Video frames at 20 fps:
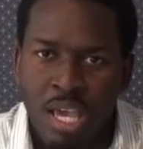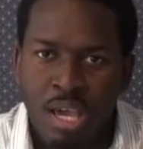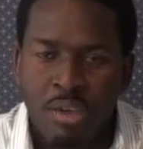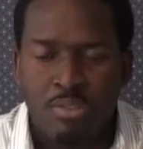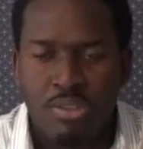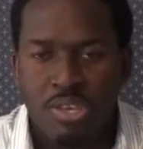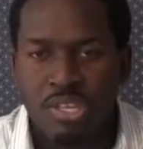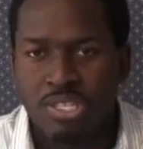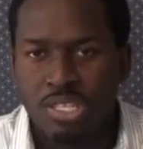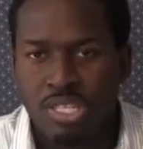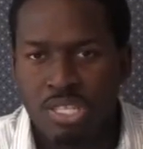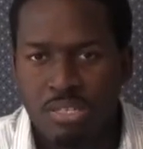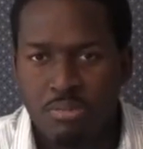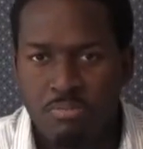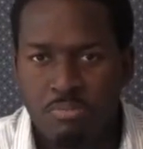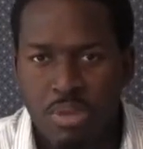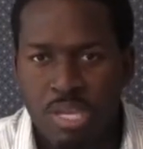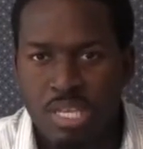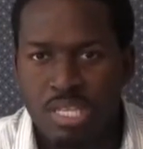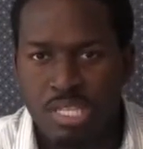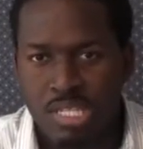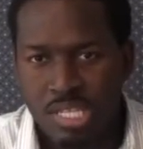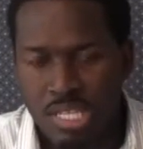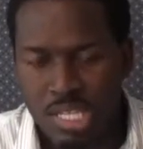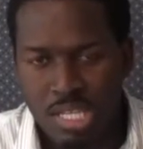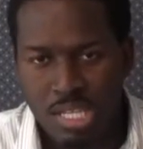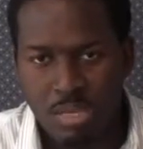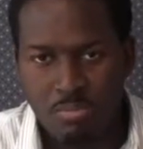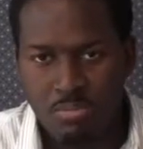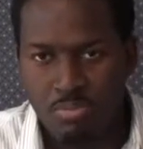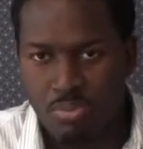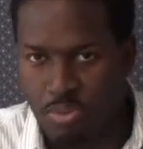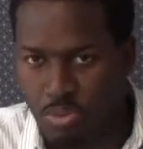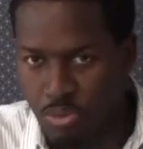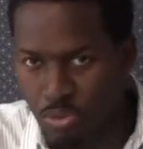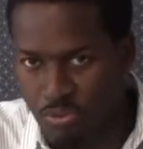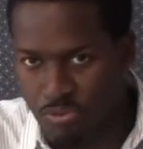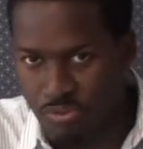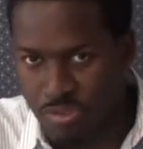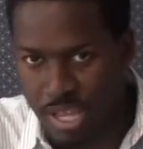This is basically
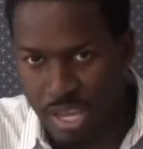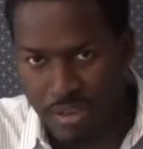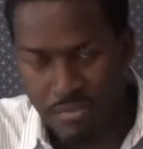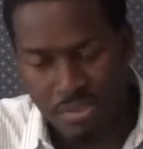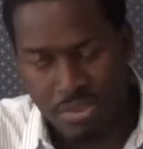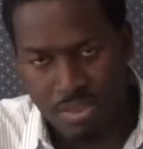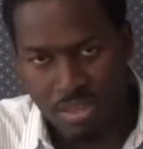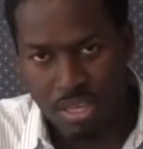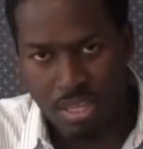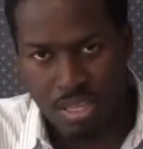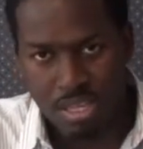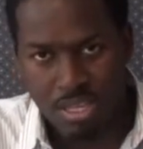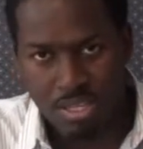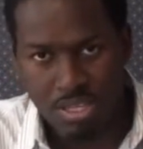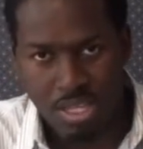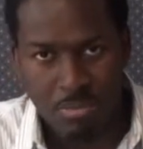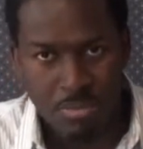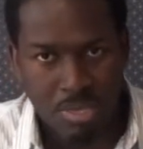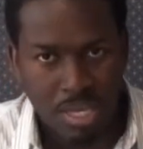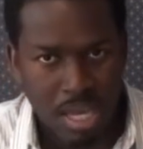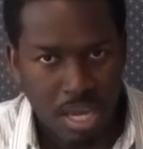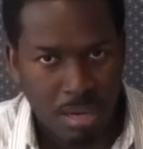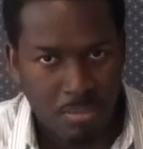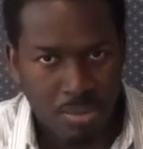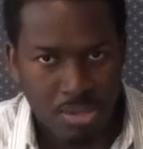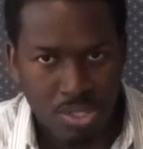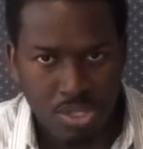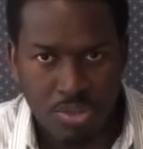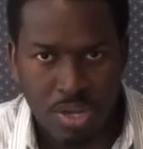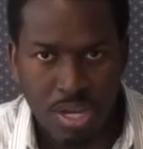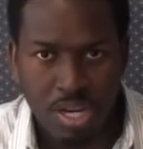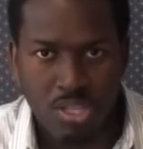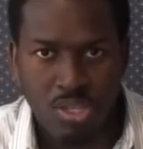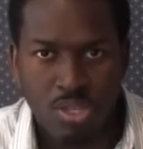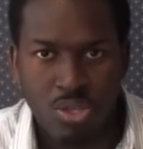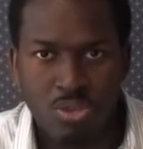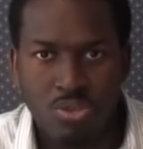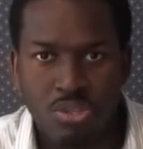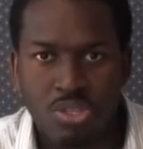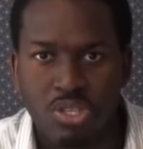proven everything that James Cameron is trying to do.